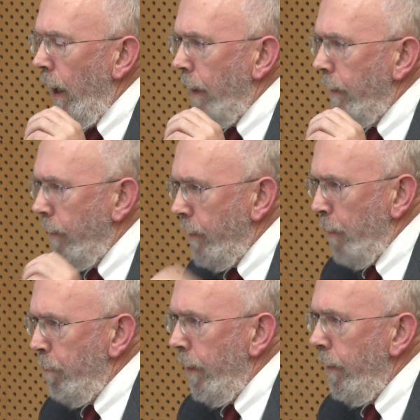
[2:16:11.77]
has
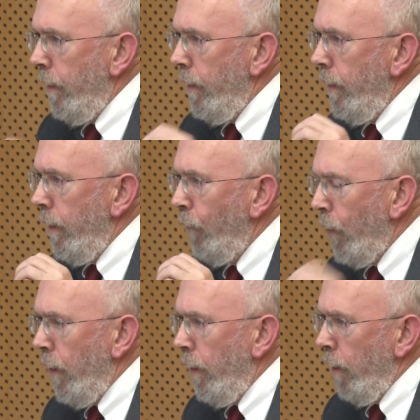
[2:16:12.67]
accepted the
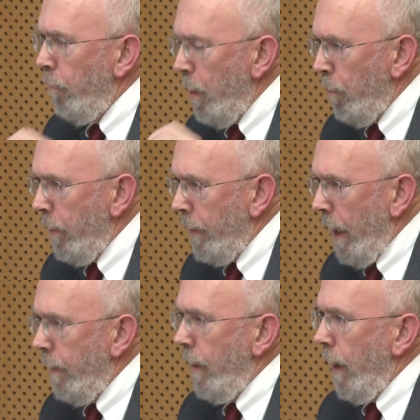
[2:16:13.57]
word of member
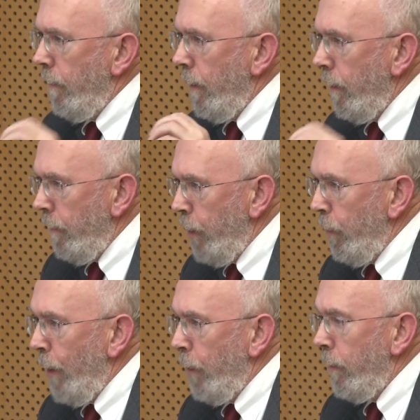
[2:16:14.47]
states as to the
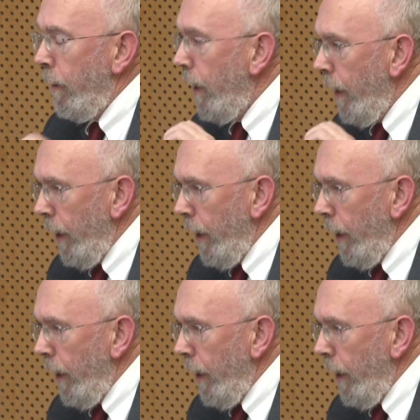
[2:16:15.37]
situation